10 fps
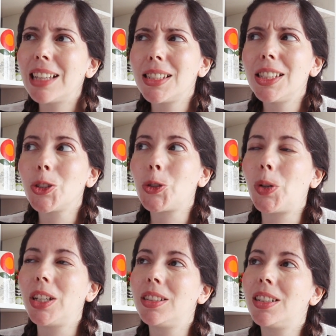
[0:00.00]
an
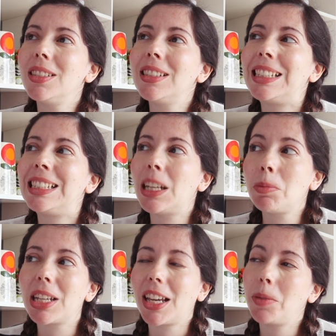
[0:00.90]
illustrator,
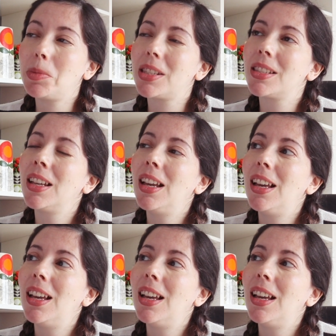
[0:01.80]
sometimes